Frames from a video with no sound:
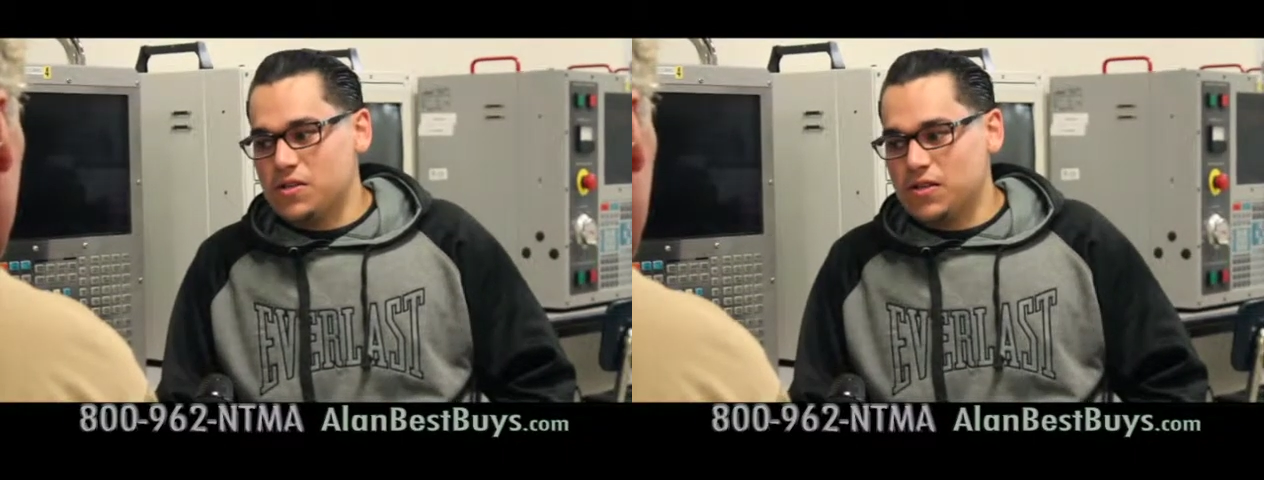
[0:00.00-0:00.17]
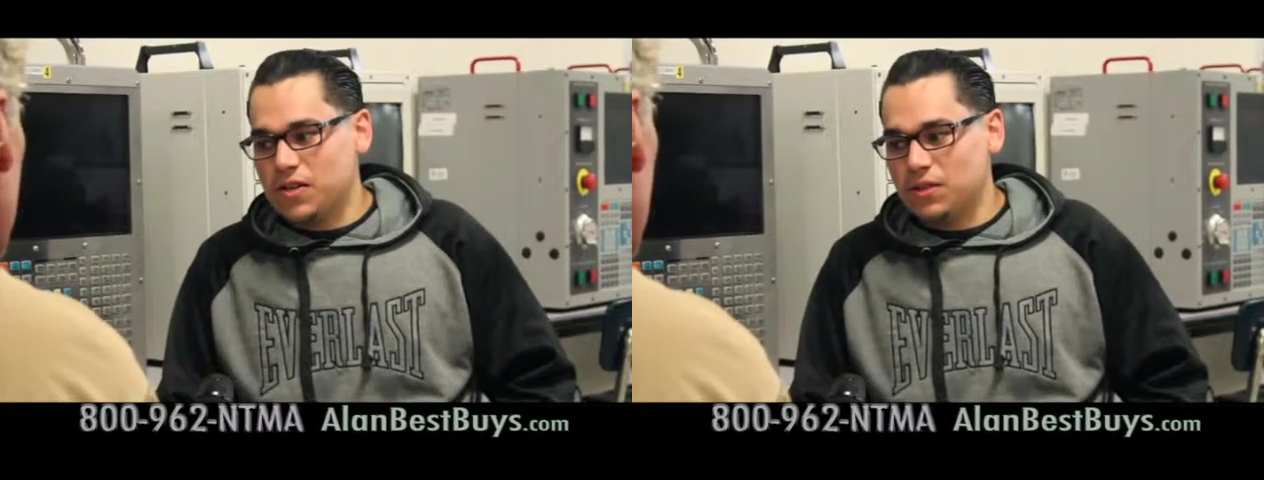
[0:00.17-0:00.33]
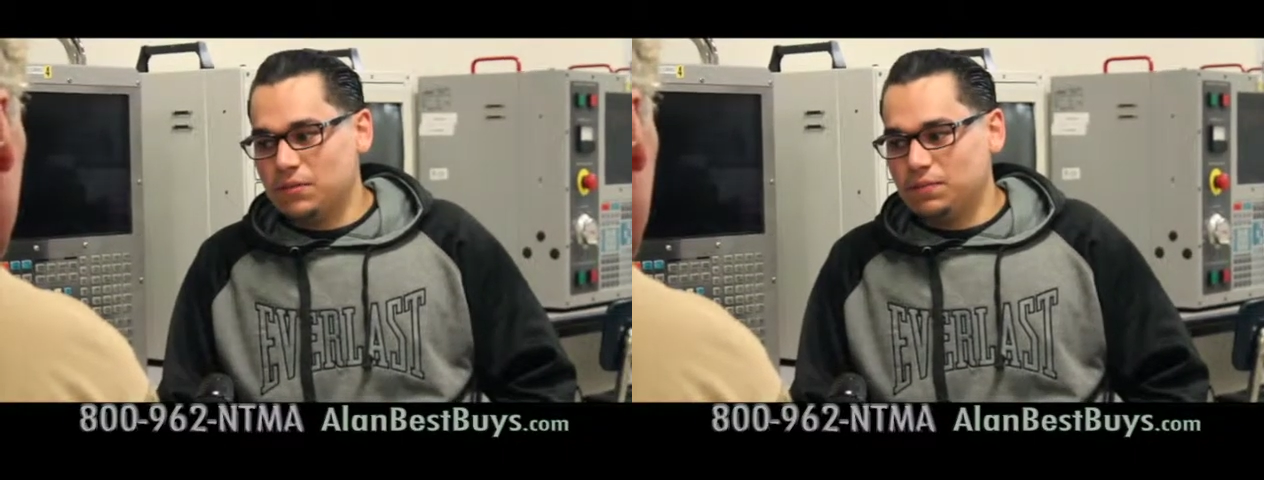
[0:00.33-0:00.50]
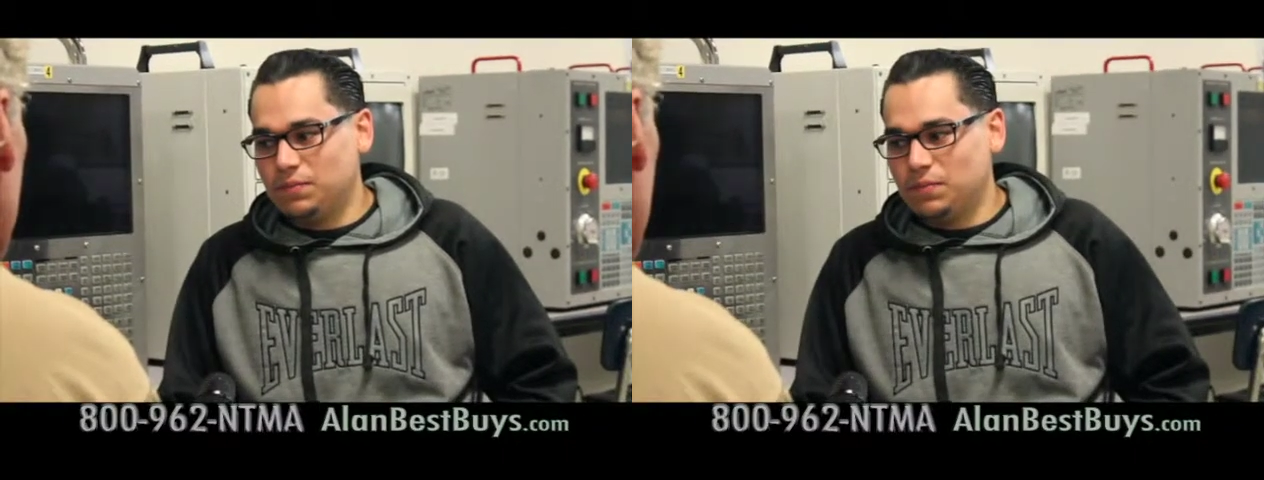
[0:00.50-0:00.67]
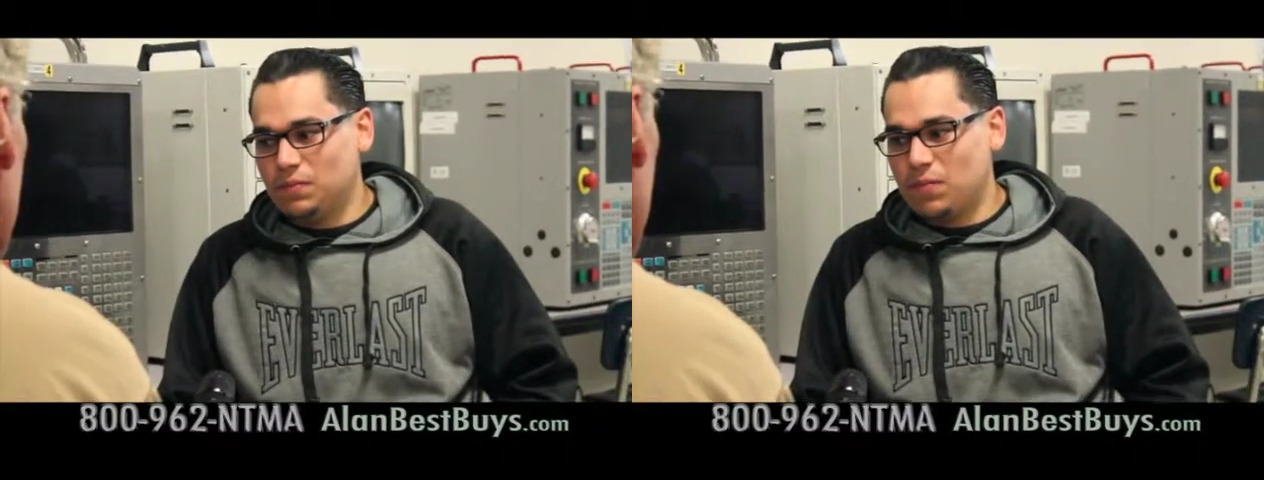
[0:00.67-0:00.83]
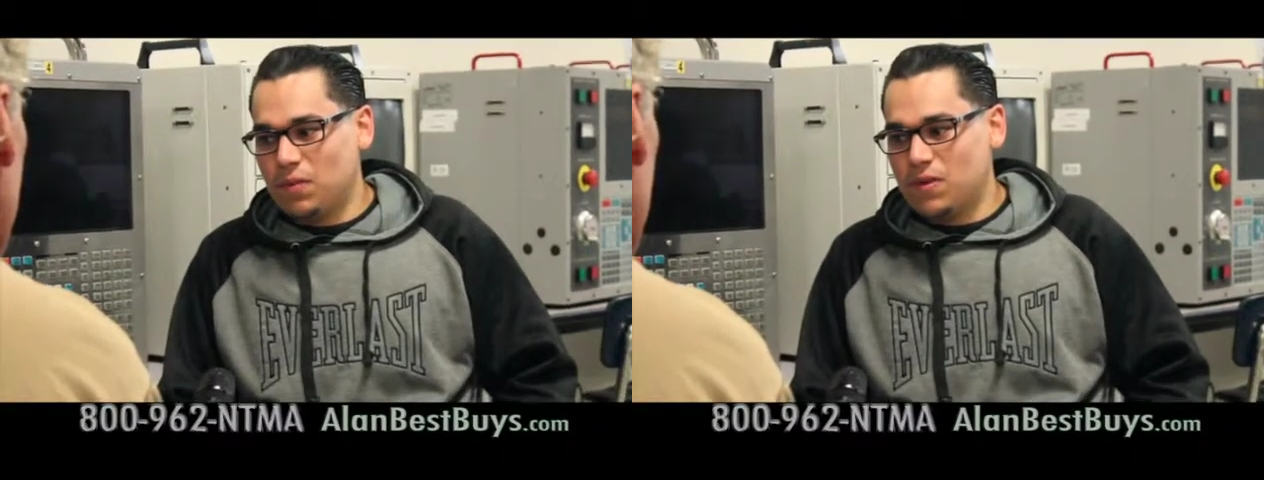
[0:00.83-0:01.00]

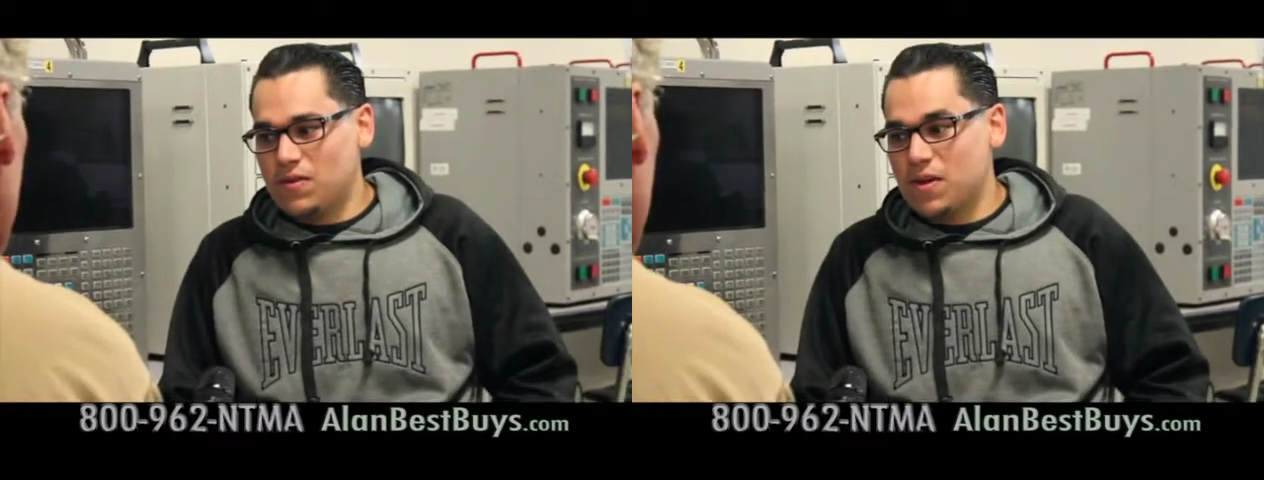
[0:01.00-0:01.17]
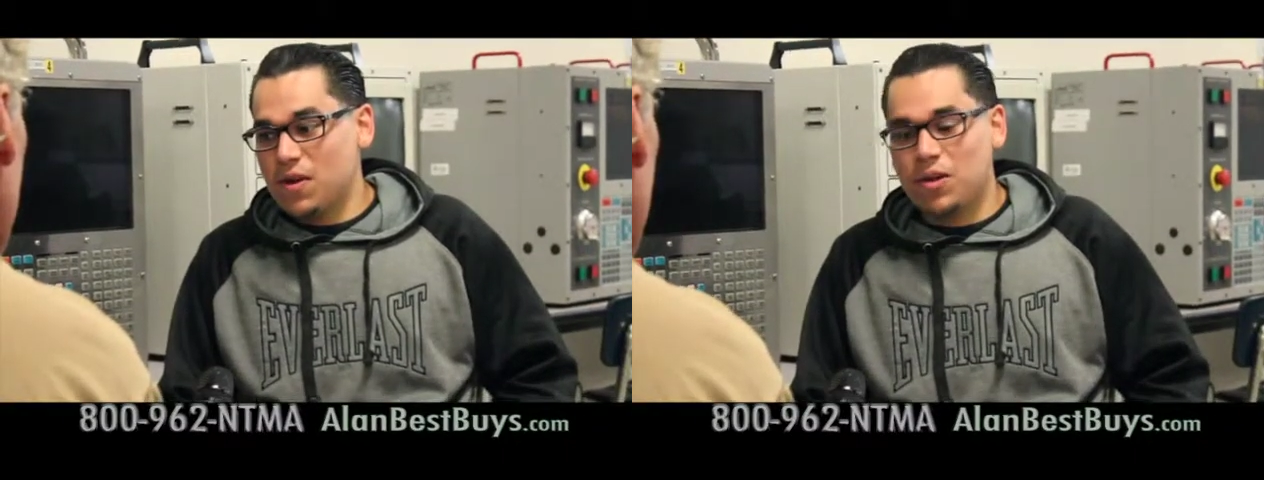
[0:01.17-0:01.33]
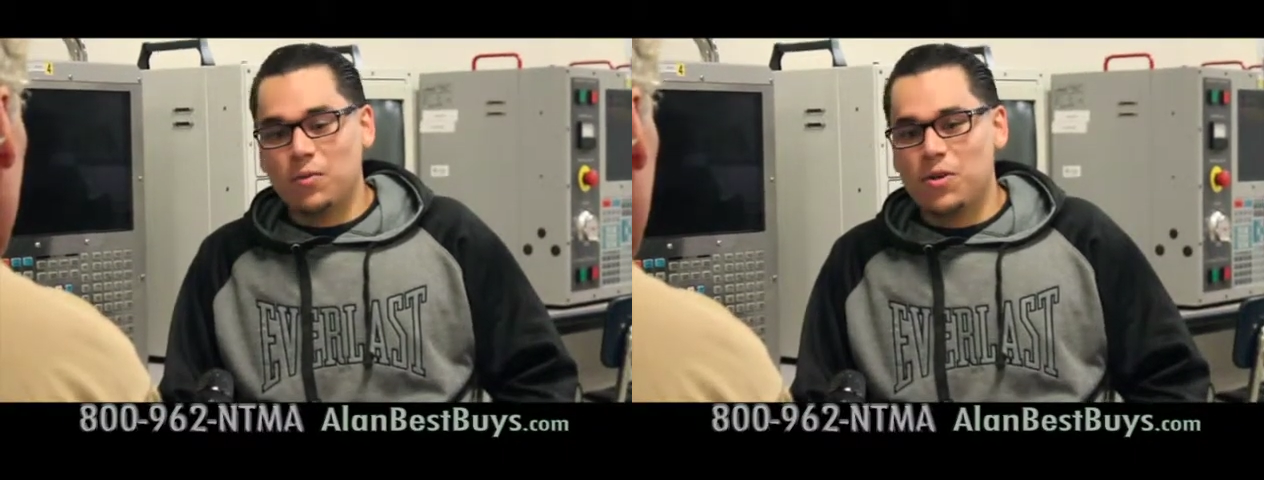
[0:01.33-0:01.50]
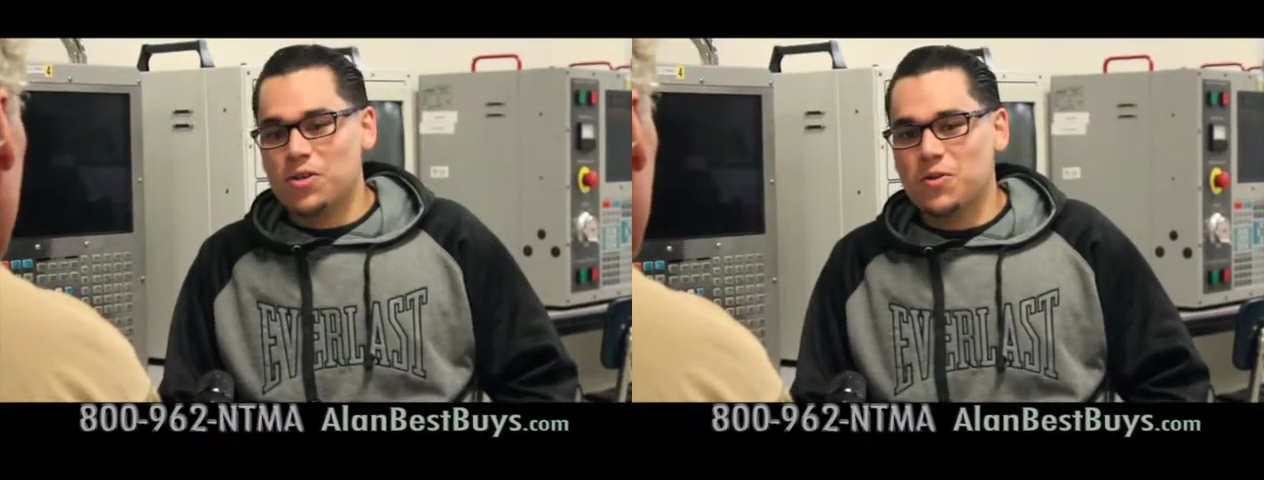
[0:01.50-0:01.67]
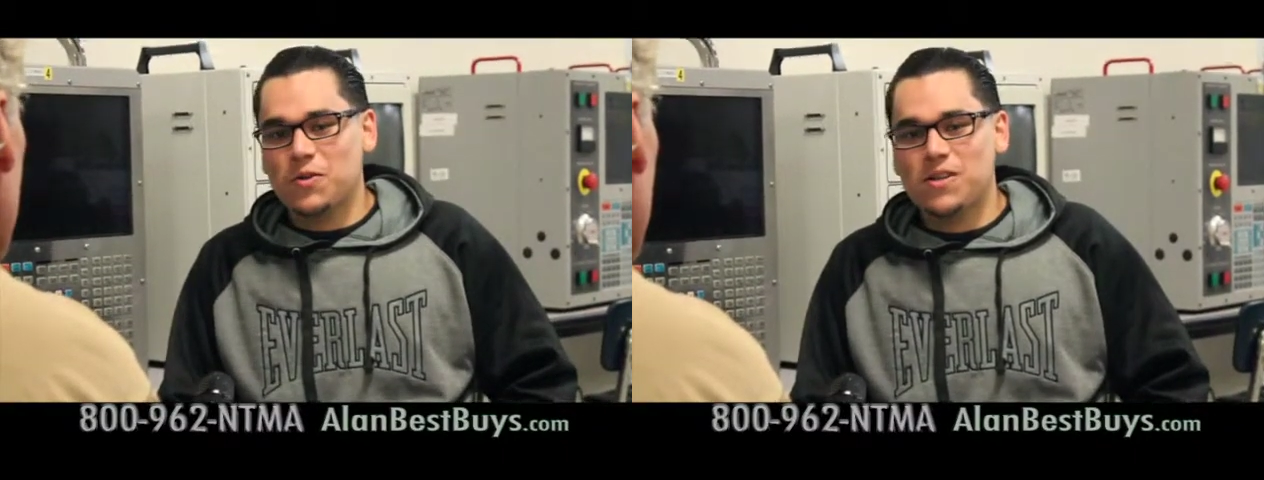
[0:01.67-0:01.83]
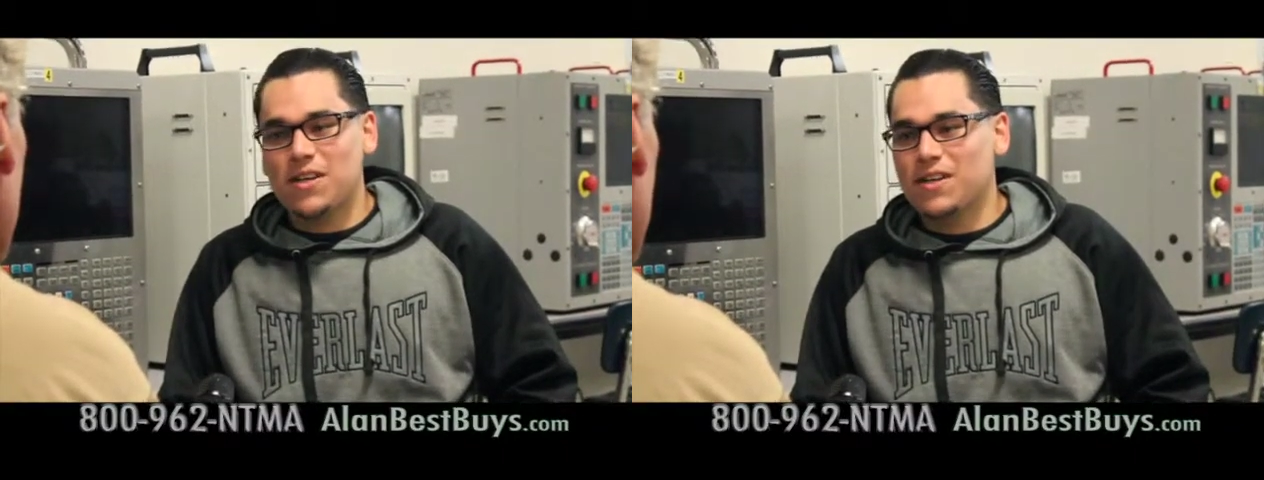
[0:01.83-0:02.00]
saw a
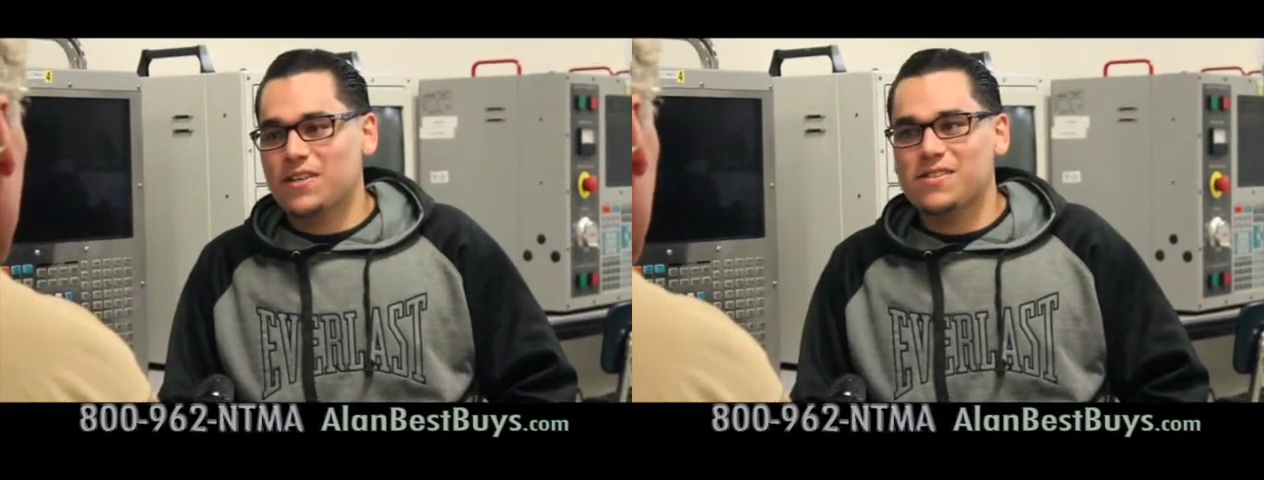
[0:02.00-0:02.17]
commercial one day